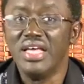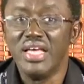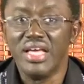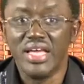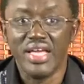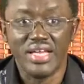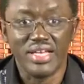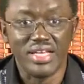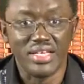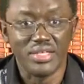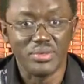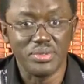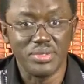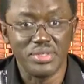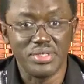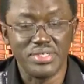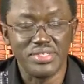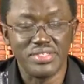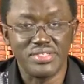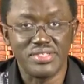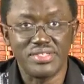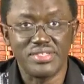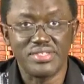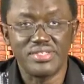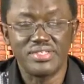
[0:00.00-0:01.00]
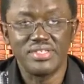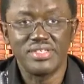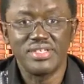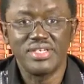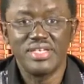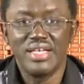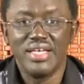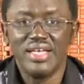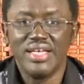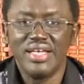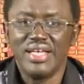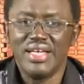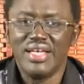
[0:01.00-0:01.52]
In other words,
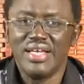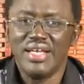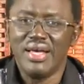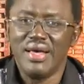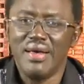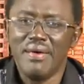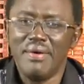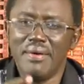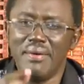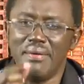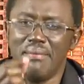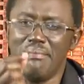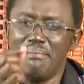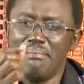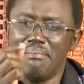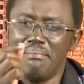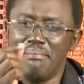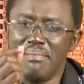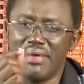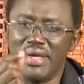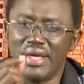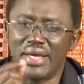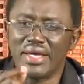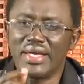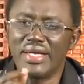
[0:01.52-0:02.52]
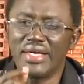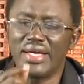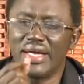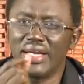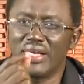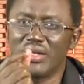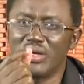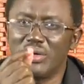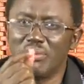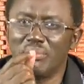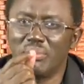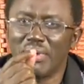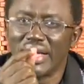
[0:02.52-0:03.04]
making an
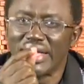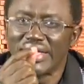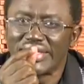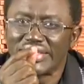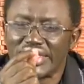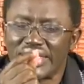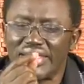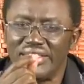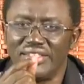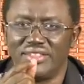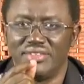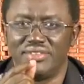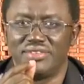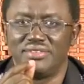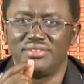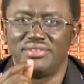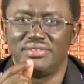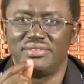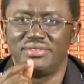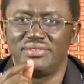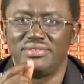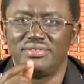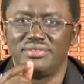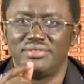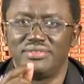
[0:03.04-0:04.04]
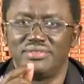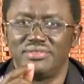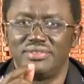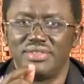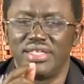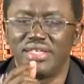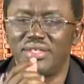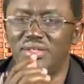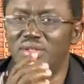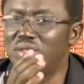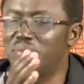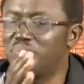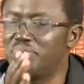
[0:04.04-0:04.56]
omelette, and
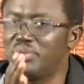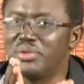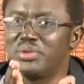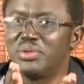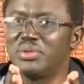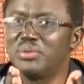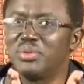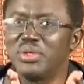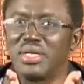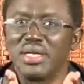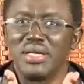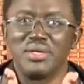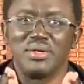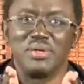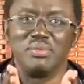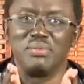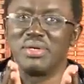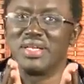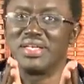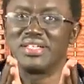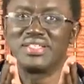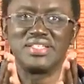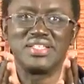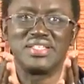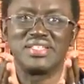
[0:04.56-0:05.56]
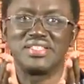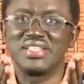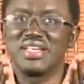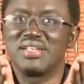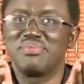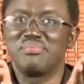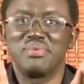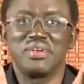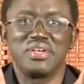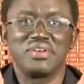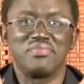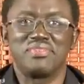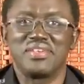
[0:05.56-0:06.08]
I hope you know what an omelette is, that
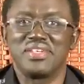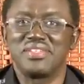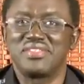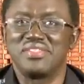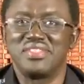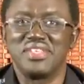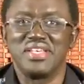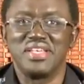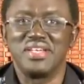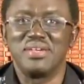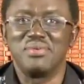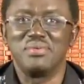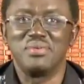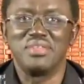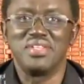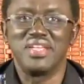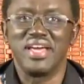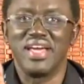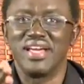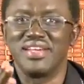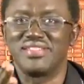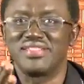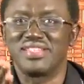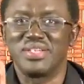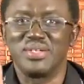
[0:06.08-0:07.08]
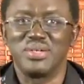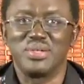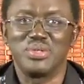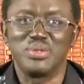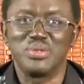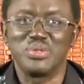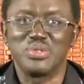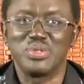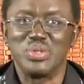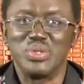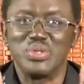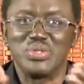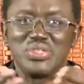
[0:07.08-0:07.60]
breakfast thing with eggs and all
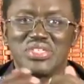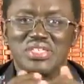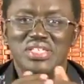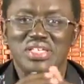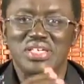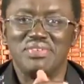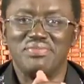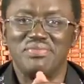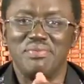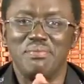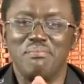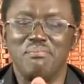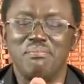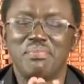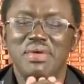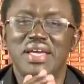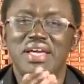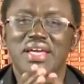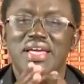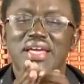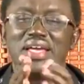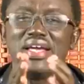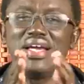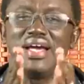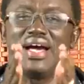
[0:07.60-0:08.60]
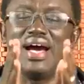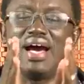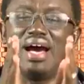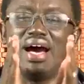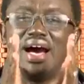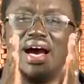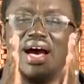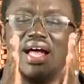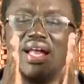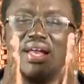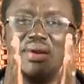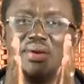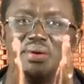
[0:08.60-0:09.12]
those good stuff. Making
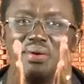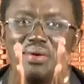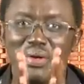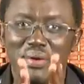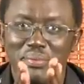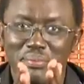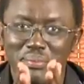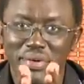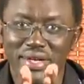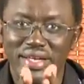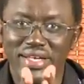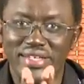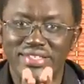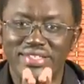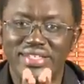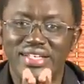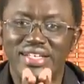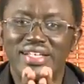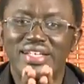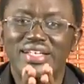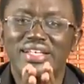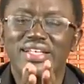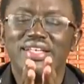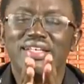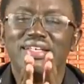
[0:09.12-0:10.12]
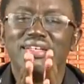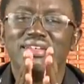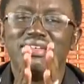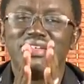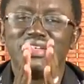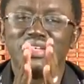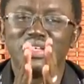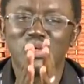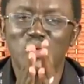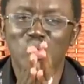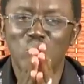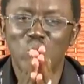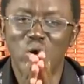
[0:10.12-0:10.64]
an omelette
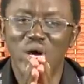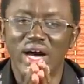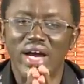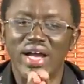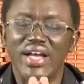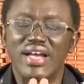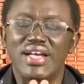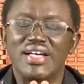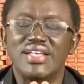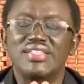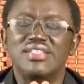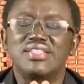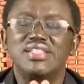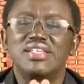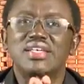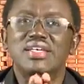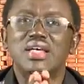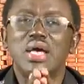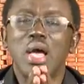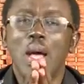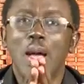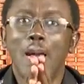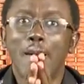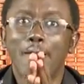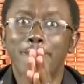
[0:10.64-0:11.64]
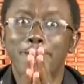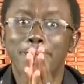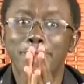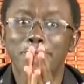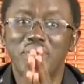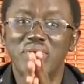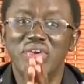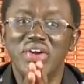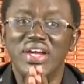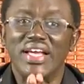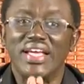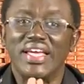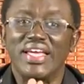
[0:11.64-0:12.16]
requires
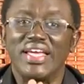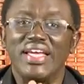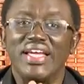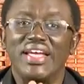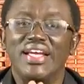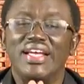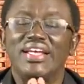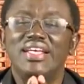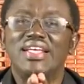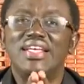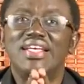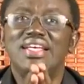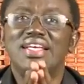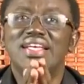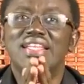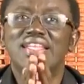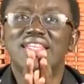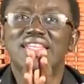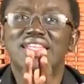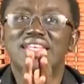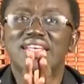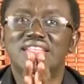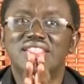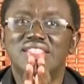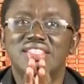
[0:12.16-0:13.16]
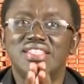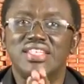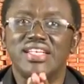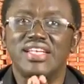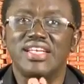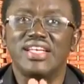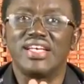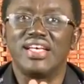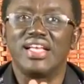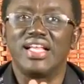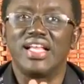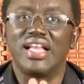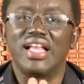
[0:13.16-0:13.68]
breaking the
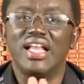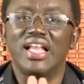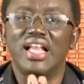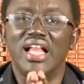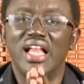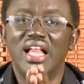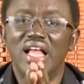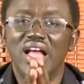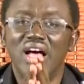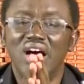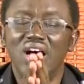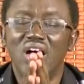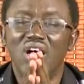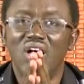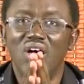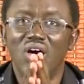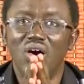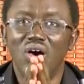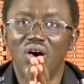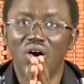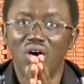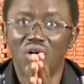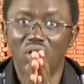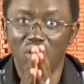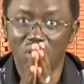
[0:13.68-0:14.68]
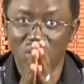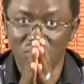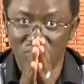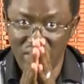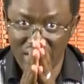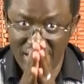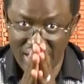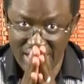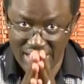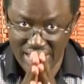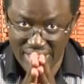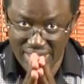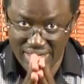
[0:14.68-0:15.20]
shell of
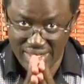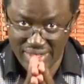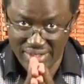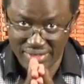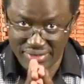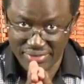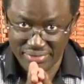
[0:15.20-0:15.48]
an egg